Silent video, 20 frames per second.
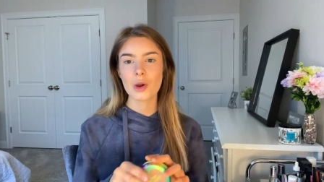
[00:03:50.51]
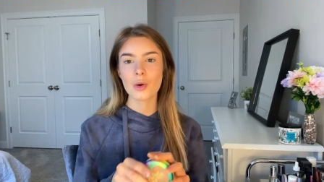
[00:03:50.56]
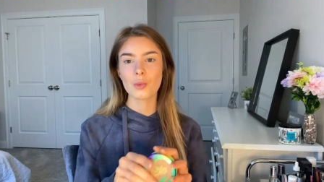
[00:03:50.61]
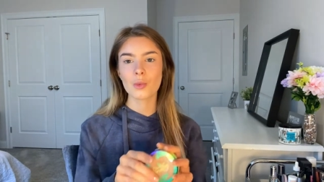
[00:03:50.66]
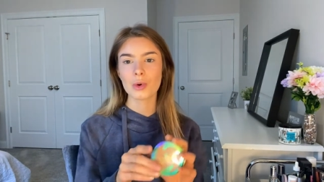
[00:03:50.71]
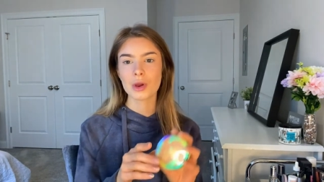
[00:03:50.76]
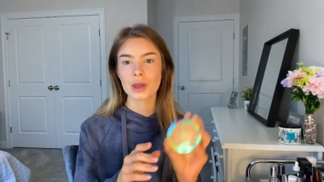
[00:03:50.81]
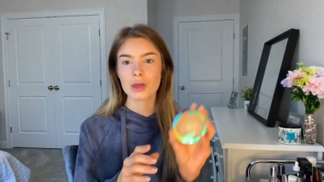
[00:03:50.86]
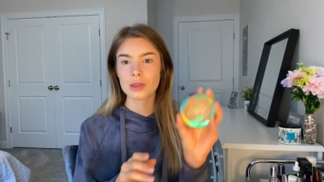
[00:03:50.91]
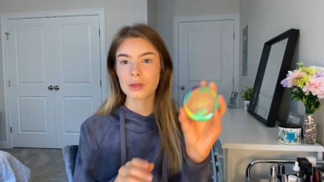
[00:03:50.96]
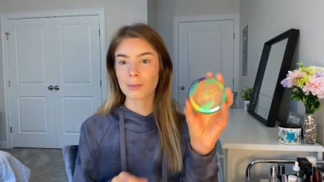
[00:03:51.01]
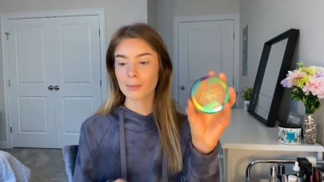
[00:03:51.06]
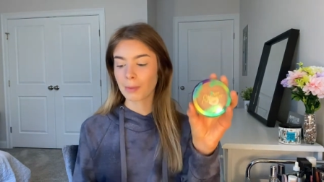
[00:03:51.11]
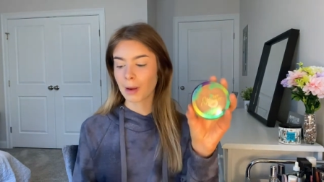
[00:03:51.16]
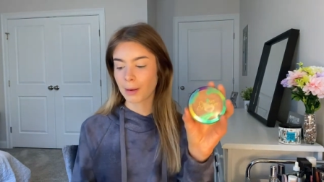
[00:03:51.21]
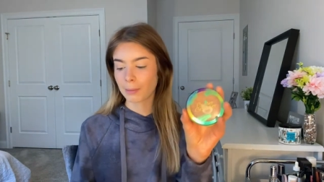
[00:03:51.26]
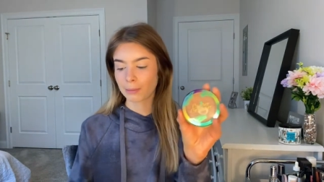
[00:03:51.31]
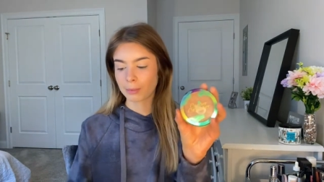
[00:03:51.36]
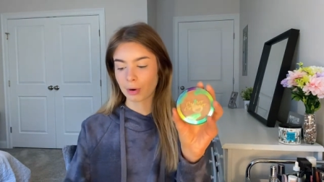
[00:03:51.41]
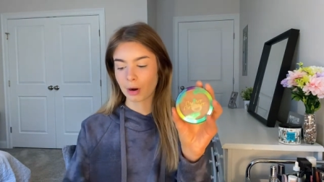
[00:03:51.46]
with
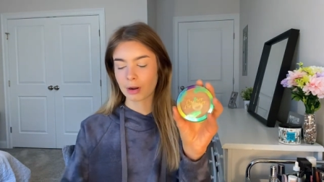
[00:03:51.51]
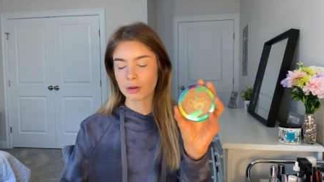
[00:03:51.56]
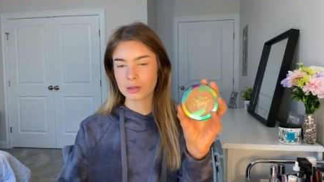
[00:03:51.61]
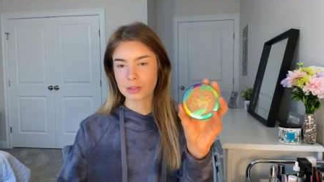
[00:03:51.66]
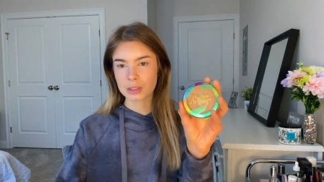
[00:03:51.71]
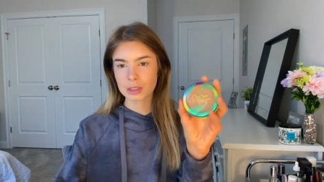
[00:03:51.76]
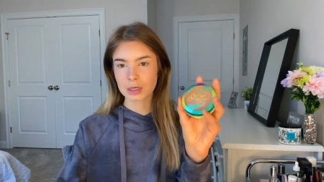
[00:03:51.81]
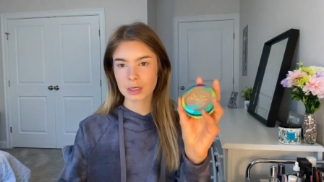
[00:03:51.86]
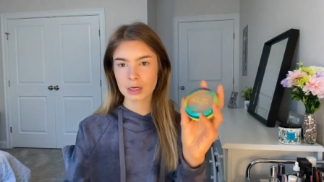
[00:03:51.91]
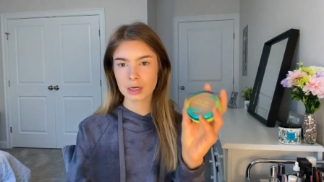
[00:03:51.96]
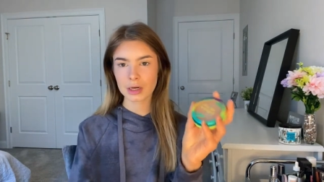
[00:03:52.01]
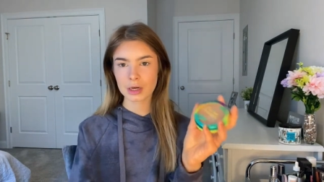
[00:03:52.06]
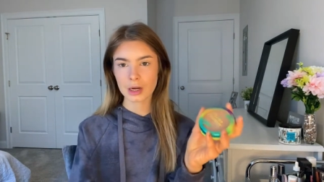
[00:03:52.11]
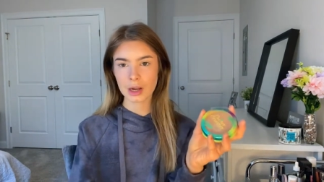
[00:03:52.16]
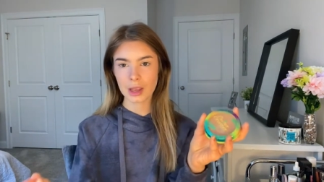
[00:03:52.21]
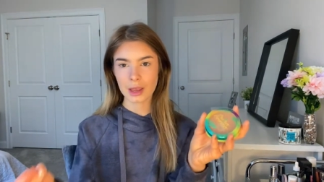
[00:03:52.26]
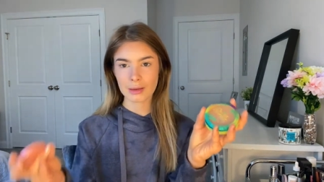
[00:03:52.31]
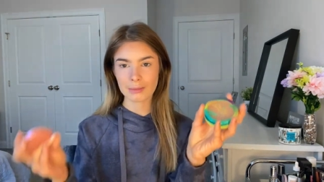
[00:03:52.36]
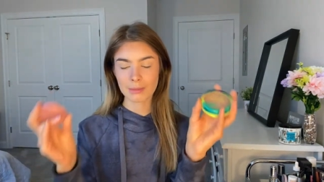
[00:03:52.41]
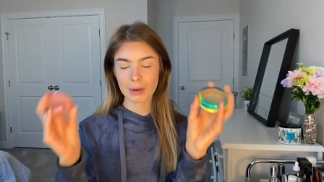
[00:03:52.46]
my bronzer
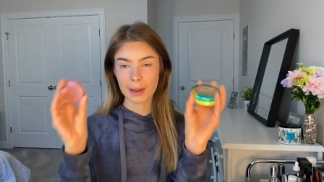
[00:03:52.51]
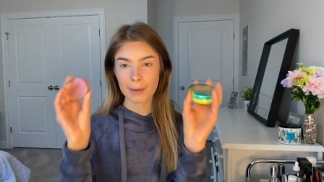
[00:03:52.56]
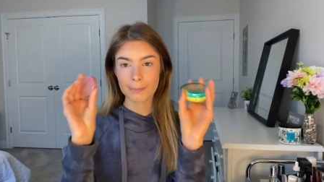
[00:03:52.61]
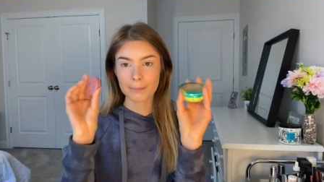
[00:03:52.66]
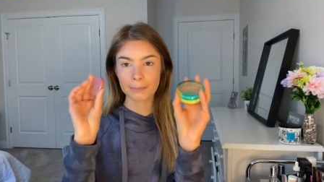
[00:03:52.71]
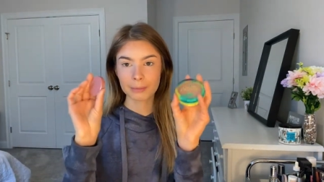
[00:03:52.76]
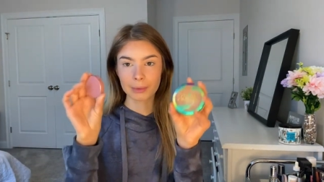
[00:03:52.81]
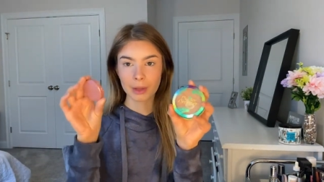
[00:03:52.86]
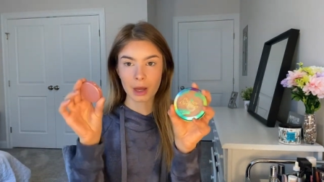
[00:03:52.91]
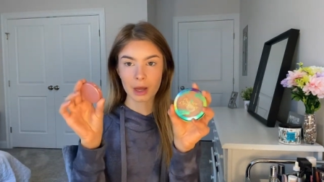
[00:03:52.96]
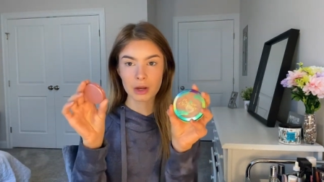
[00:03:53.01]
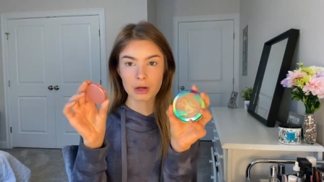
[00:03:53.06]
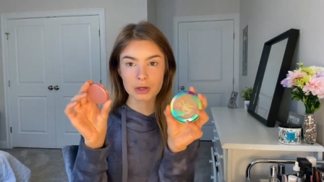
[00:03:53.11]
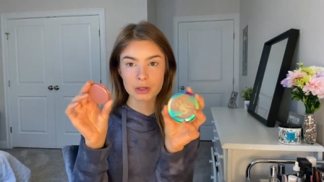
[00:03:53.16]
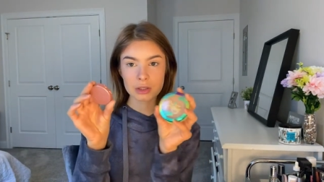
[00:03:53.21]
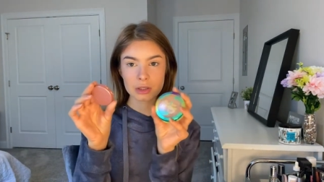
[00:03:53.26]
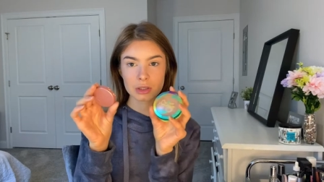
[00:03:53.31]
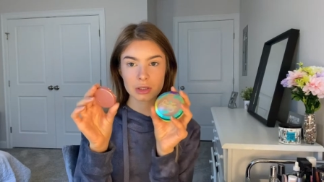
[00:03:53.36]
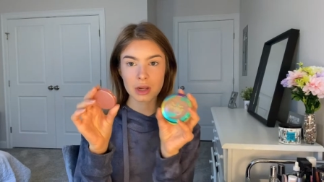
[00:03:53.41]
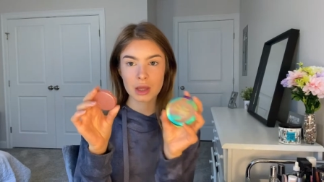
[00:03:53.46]
and my
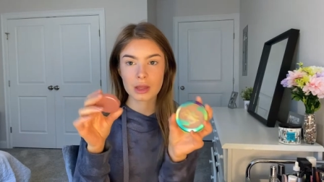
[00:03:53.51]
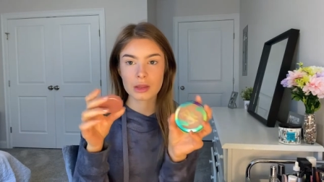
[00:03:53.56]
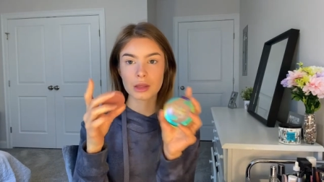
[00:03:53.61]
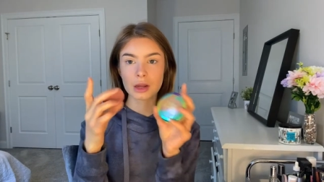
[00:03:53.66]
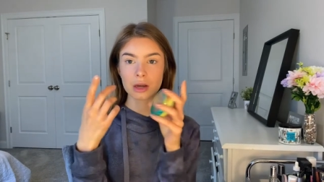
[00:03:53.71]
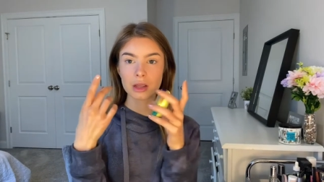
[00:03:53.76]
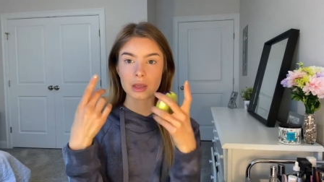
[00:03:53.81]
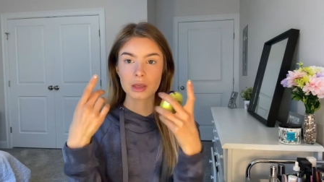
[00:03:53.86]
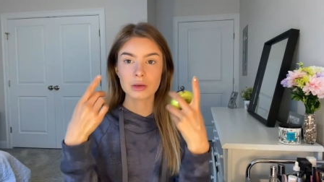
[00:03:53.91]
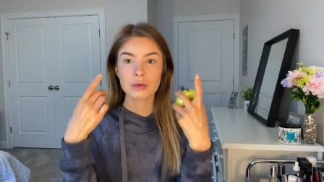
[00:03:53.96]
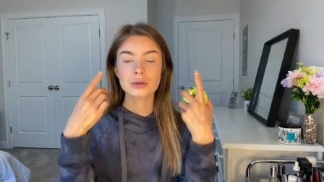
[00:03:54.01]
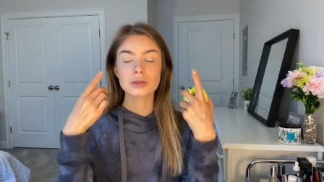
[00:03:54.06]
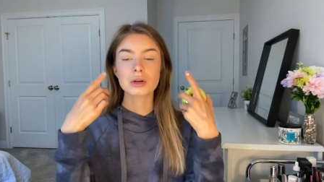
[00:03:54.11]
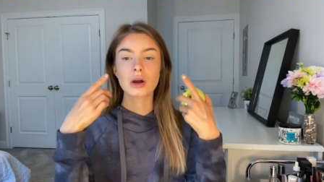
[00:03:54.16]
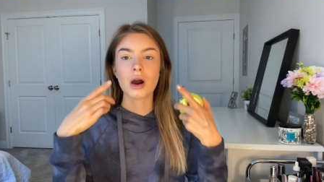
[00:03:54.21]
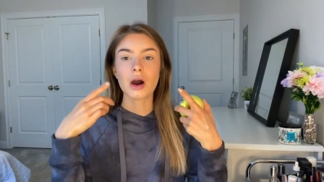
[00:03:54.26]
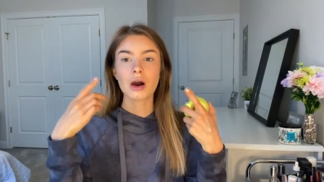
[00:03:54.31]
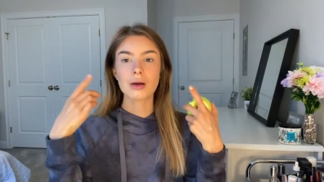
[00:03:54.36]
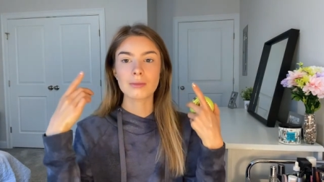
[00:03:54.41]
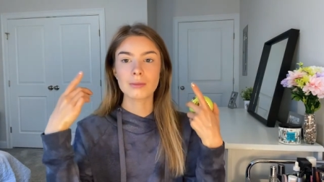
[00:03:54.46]
blush that I used
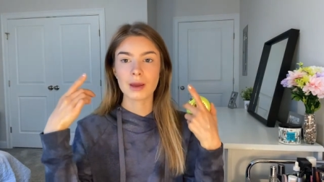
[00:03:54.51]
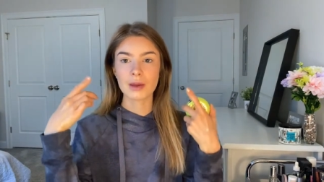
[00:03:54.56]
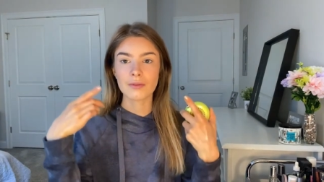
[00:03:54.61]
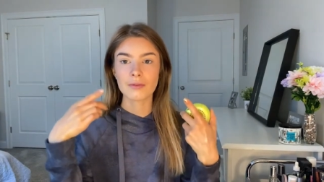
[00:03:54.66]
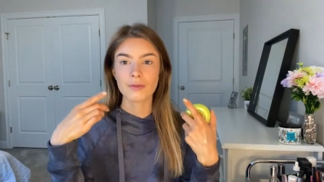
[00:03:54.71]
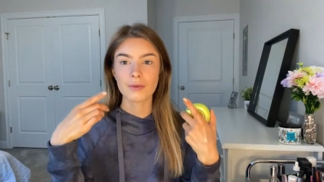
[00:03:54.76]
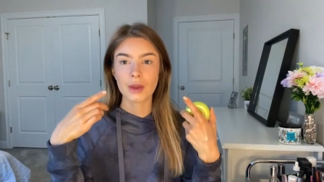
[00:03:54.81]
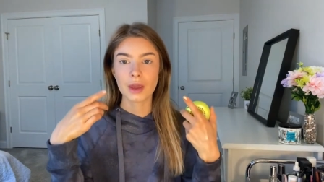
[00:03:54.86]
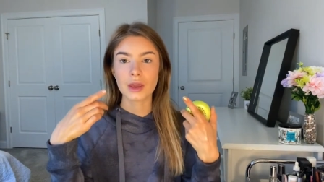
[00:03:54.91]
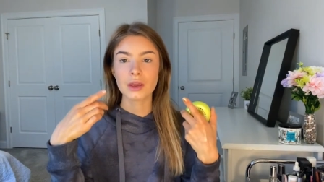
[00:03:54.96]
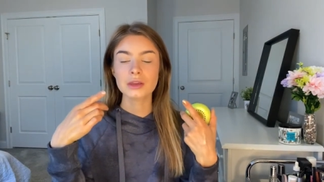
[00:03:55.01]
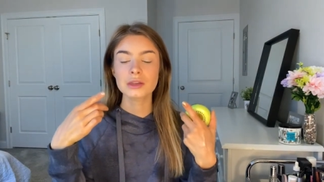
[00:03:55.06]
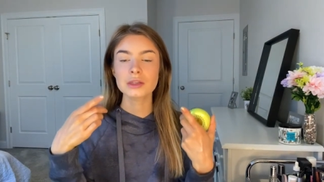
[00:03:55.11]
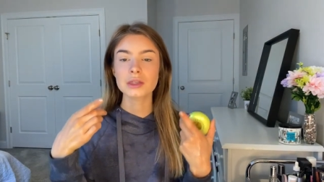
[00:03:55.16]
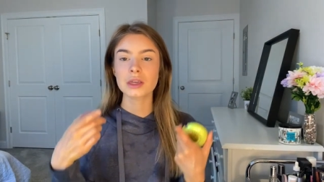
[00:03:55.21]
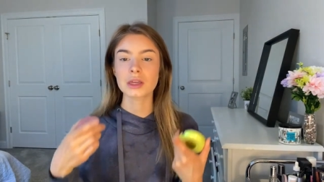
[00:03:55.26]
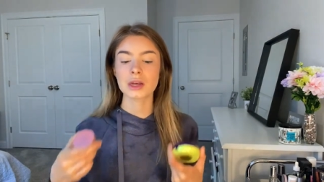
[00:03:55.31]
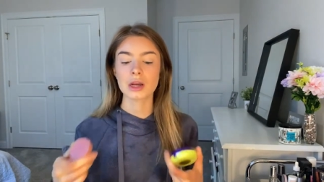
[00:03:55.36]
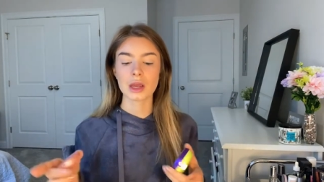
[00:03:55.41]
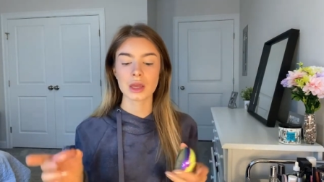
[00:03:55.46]
on my face
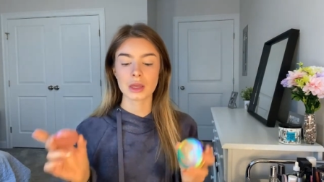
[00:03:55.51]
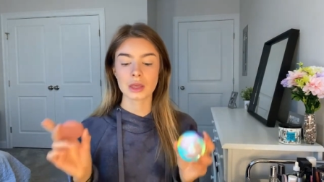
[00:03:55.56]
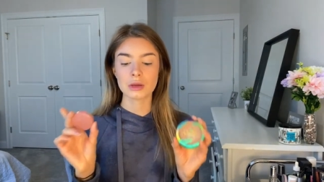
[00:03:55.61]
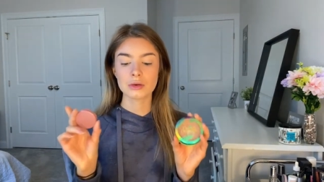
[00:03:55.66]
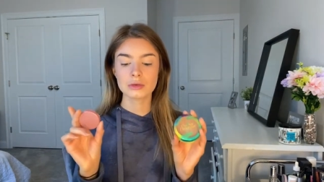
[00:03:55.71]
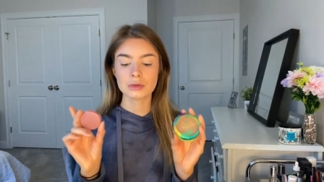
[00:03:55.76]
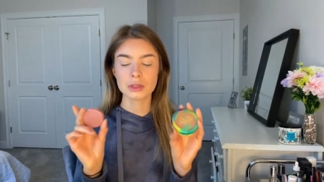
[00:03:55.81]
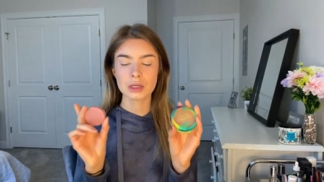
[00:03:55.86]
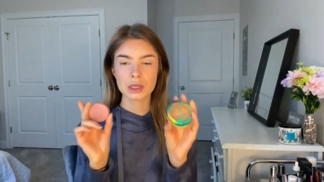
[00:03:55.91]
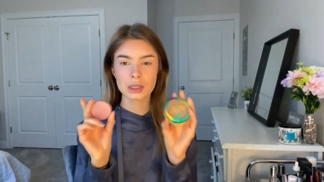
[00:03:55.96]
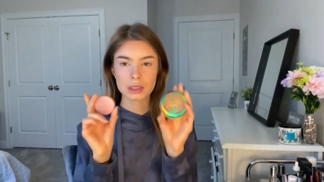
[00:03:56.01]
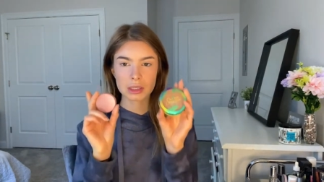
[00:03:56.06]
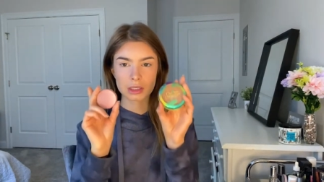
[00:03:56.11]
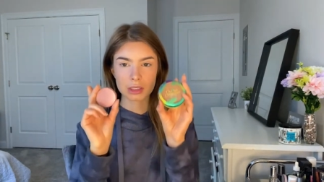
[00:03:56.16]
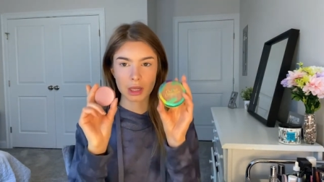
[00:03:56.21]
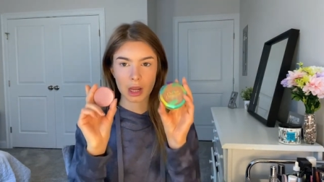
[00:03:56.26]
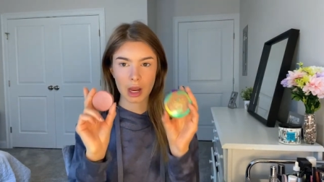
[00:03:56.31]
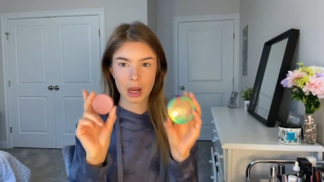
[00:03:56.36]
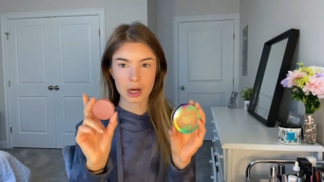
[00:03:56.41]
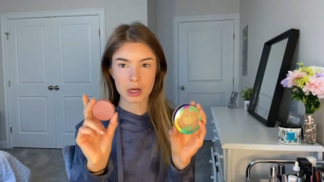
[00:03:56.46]
and I use these as
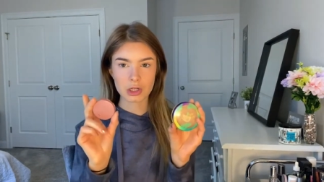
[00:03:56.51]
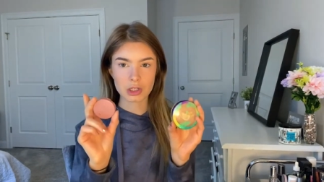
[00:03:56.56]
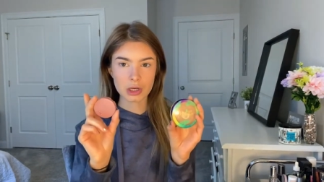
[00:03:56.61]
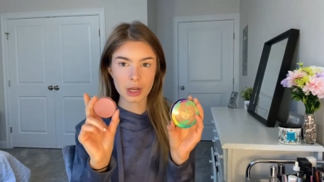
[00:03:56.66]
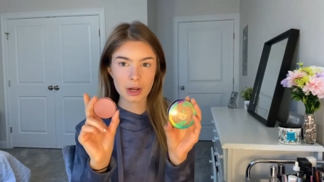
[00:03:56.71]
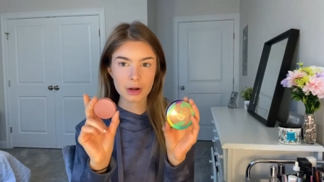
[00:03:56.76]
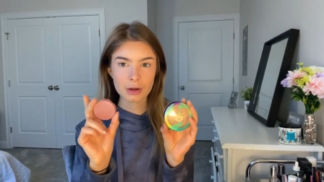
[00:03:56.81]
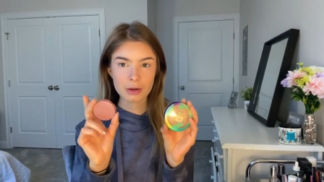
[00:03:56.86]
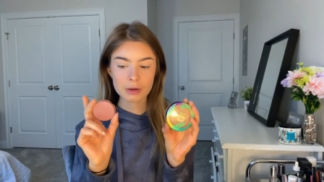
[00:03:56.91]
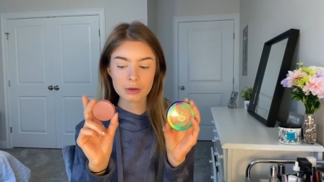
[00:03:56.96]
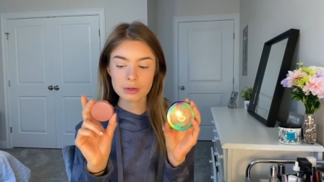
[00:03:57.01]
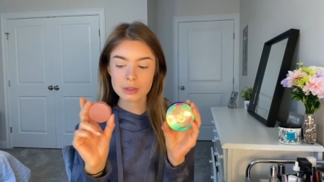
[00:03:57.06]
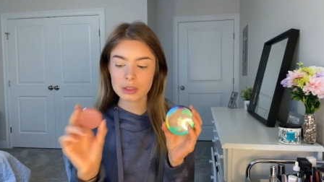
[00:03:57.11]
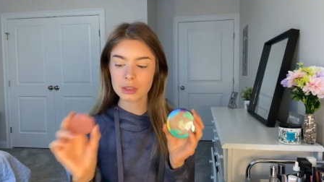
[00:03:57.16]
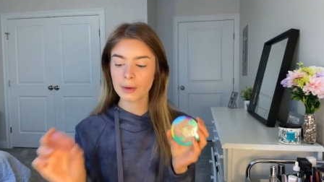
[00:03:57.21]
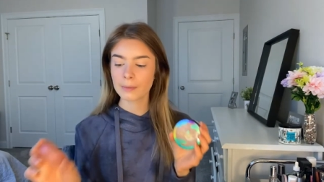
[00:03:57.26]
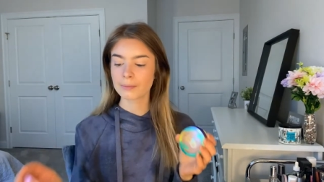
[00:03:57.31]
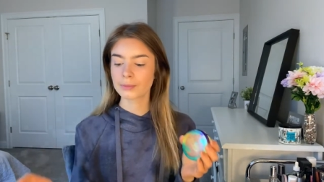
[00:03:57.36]
eyeshadows.